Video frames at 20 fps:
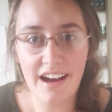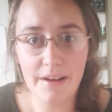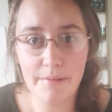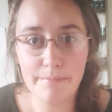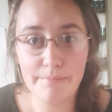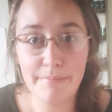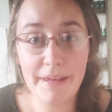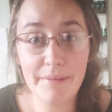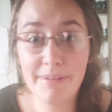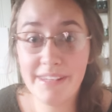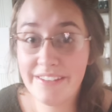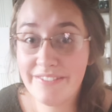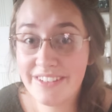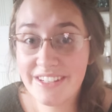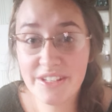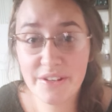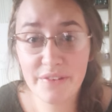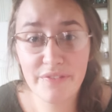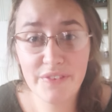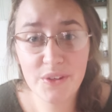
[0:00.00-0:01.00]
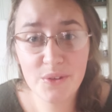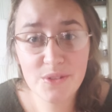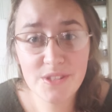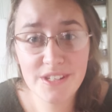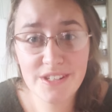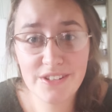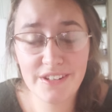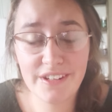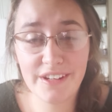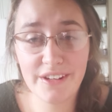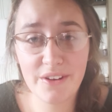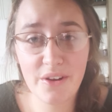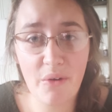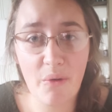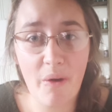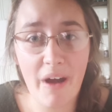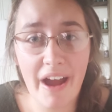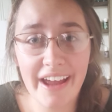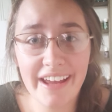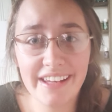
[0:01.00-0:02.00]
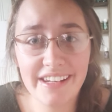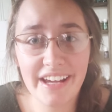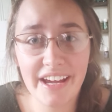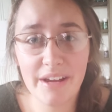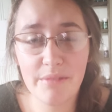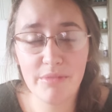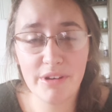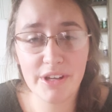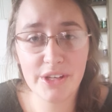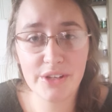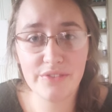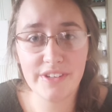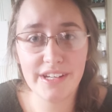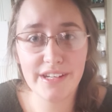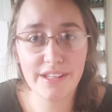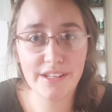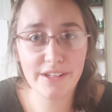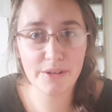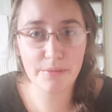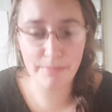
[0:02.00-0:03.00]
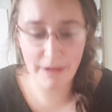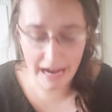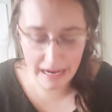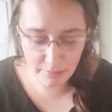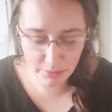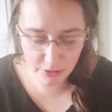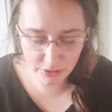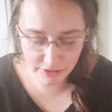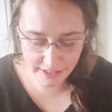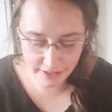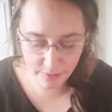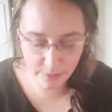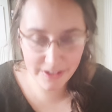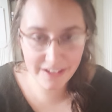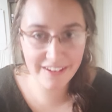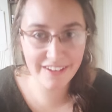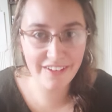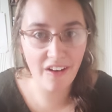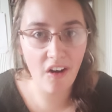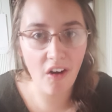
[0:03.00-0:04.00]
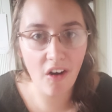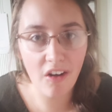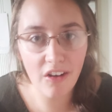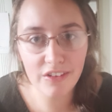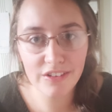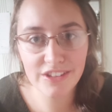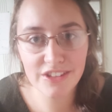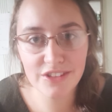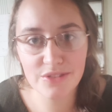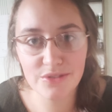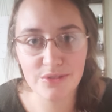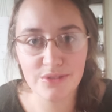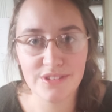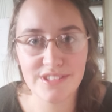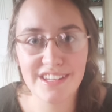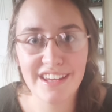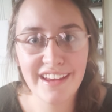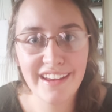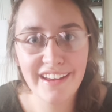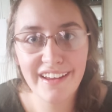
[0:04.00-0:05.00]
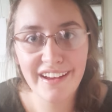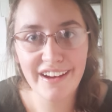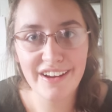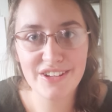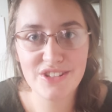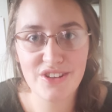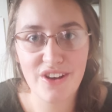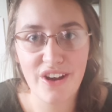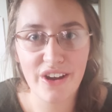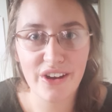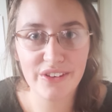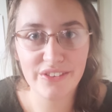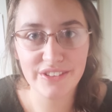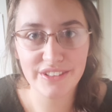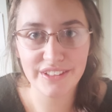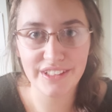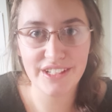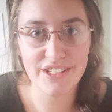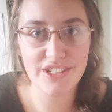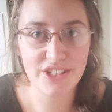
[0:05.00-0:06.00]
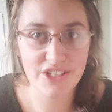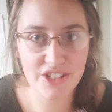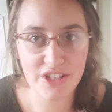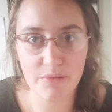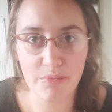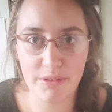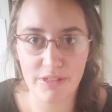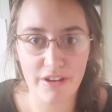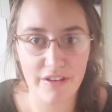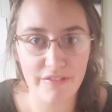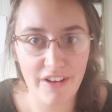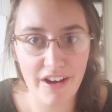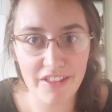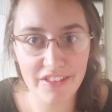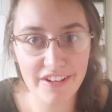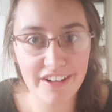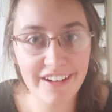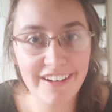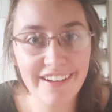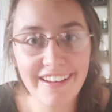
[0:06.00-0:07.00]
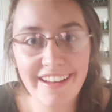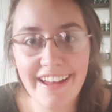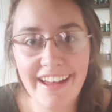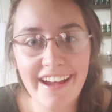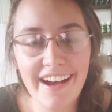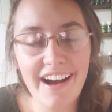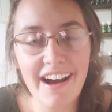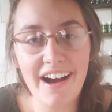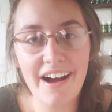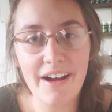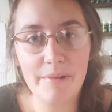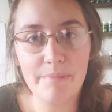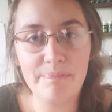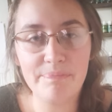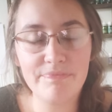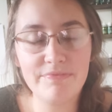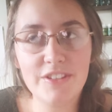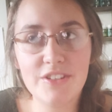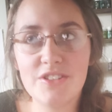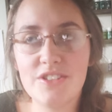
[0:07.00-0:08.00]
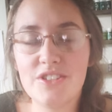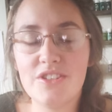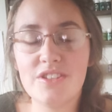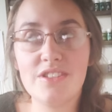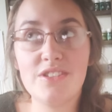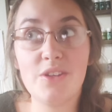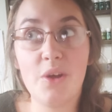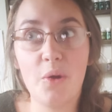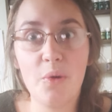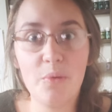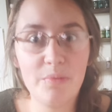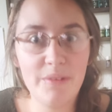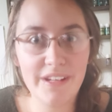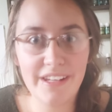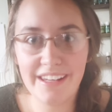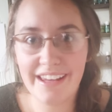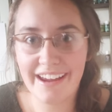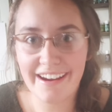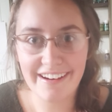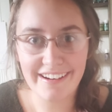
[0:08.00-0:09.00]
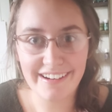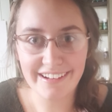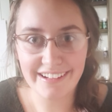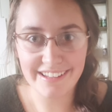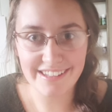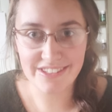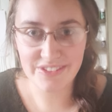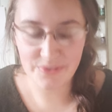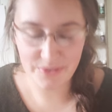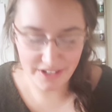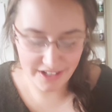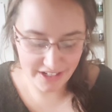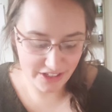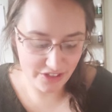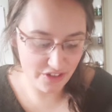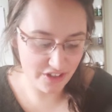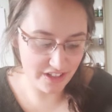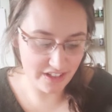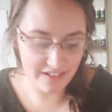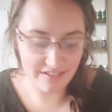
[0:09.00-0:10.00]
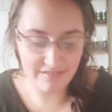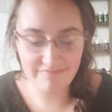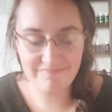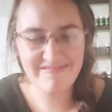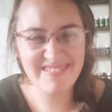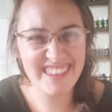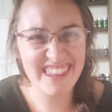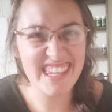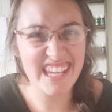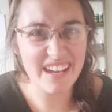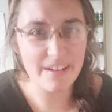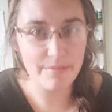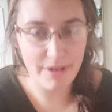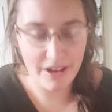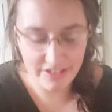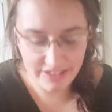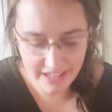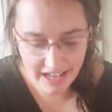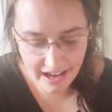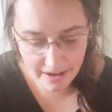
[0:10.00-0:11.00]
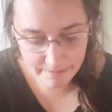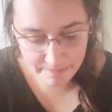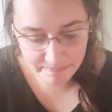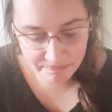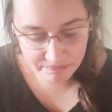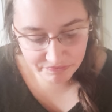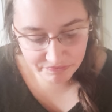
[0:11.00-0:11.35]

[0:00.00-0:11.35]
Maybe even diffuse it during your quiet time while you're reading your Bible. Like, we could all use a stronger relationship with our Father. There's just so many areas where you could think about that.